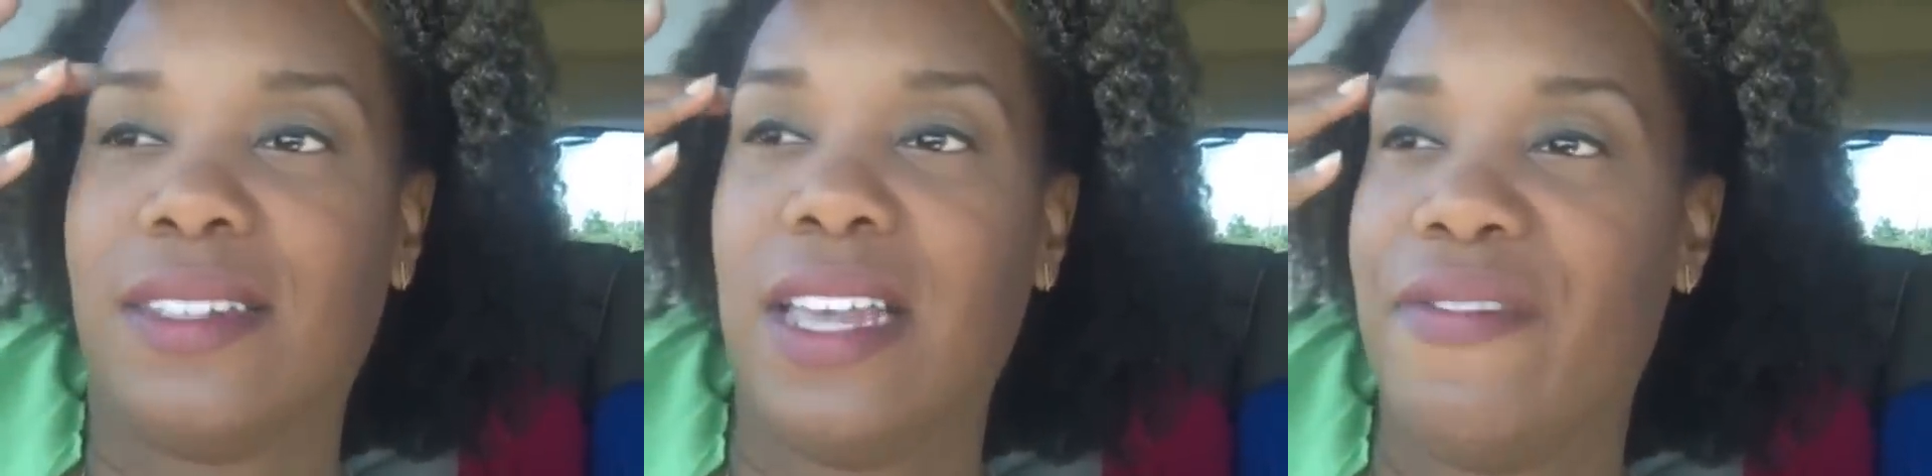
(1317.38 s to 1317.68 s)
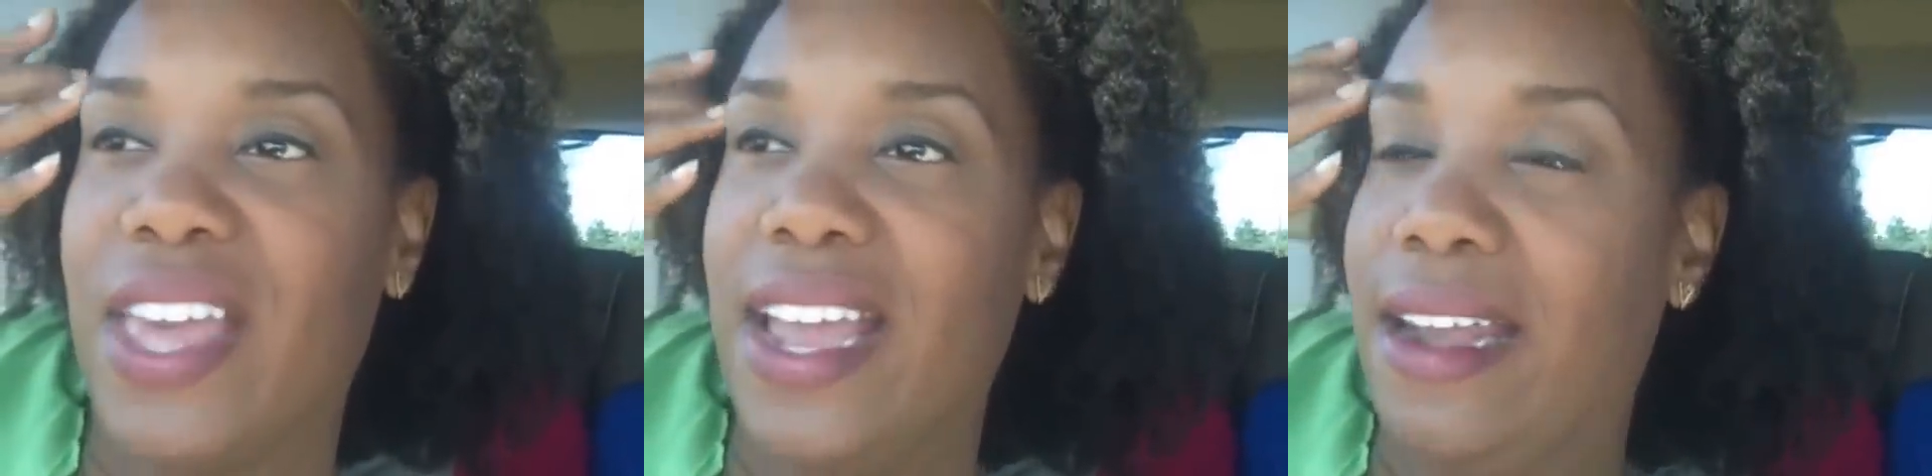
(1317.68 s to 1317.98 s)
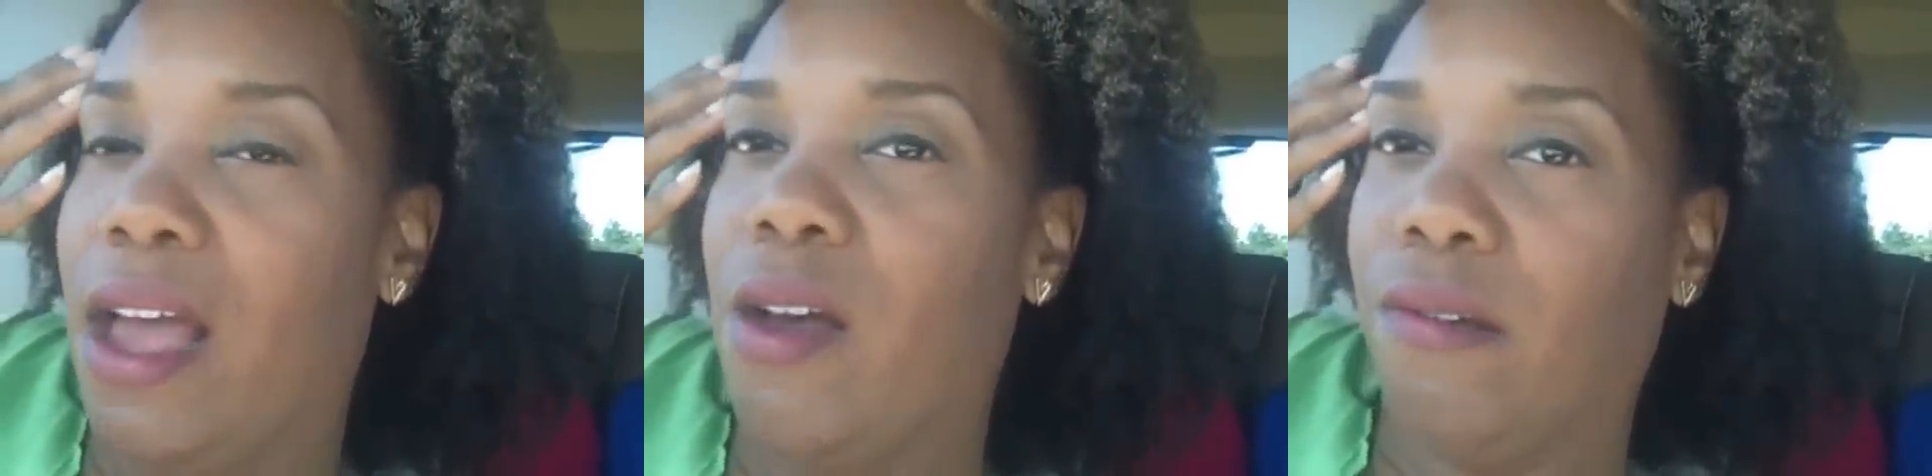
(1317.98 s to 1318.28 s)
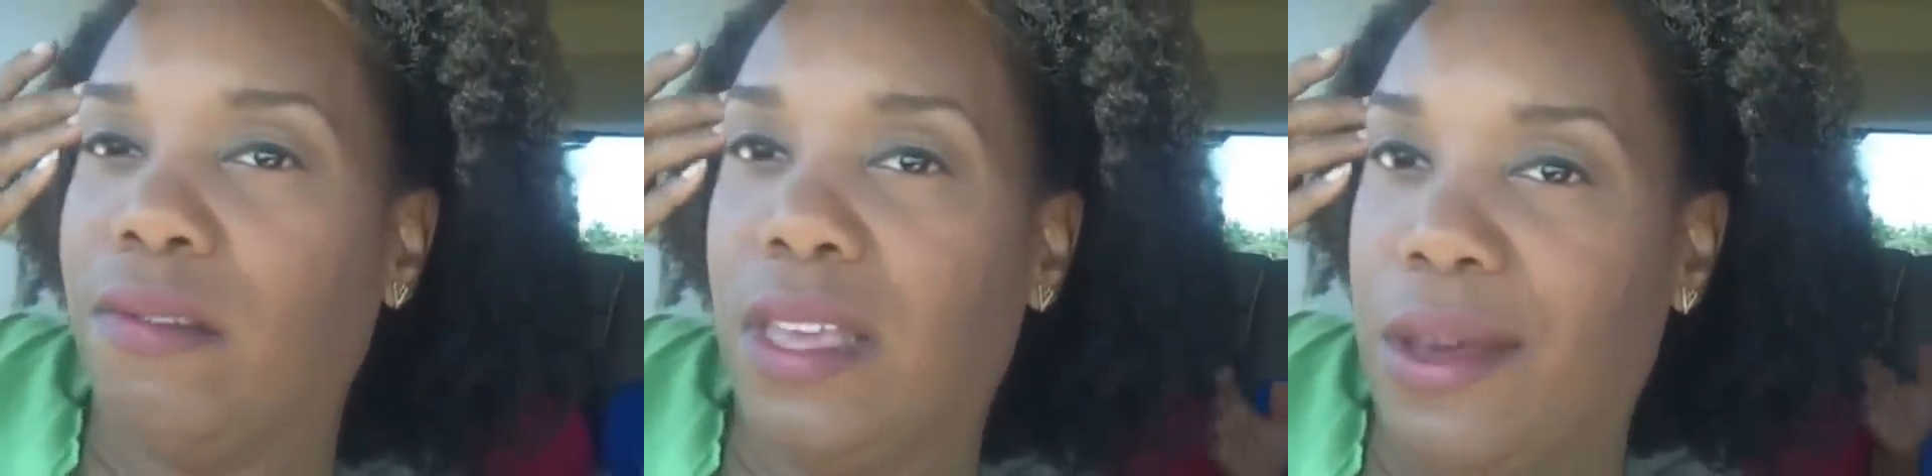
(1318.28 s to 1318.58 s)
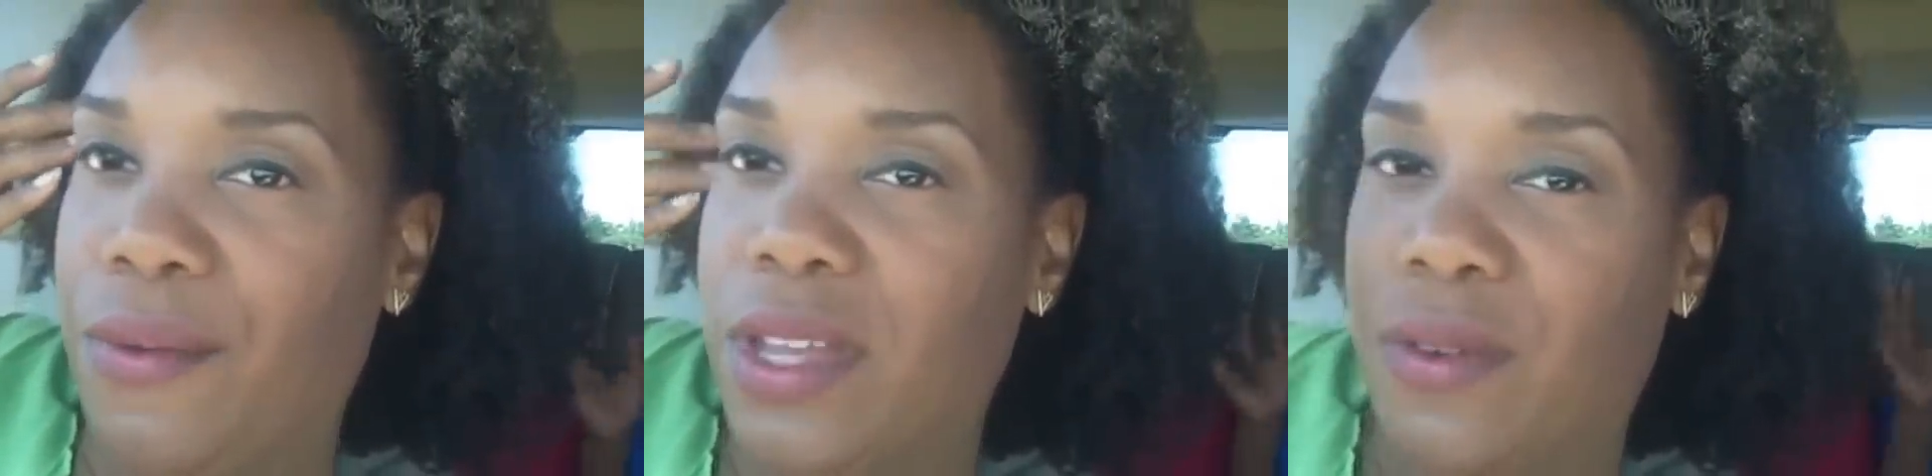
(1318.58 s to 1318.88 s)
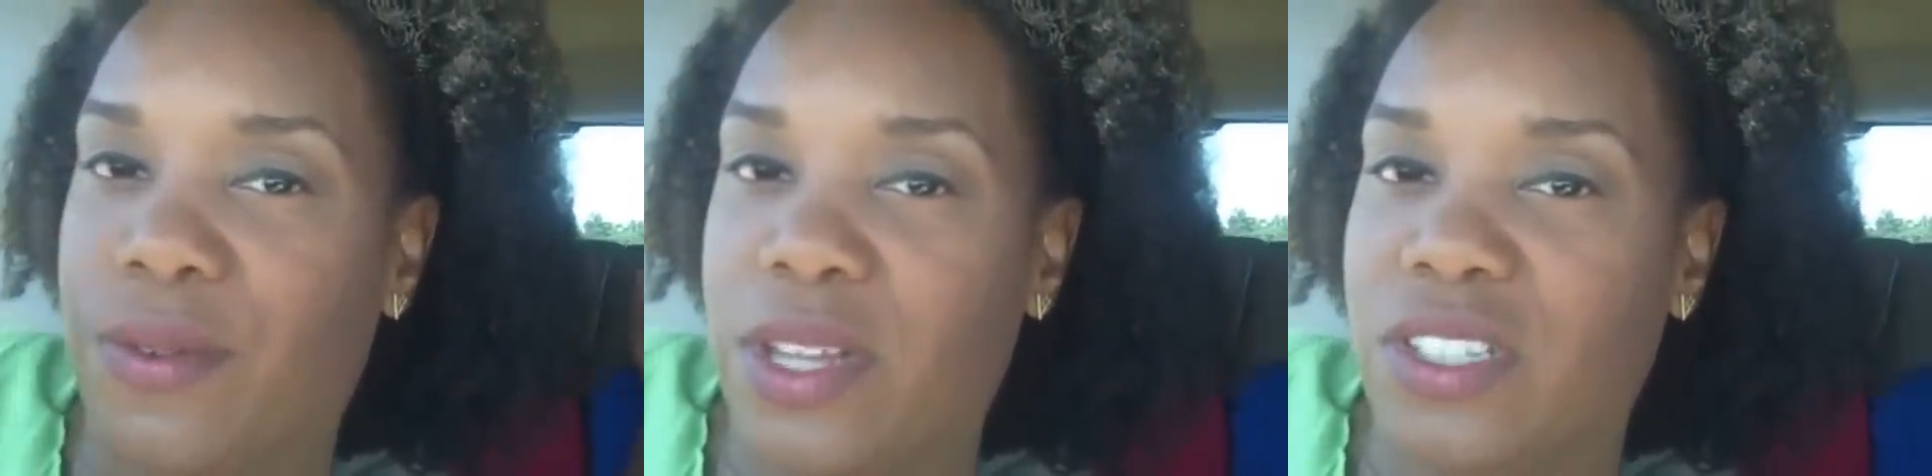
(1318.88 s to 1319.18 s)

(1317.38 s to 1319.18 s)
they don't, then we'll,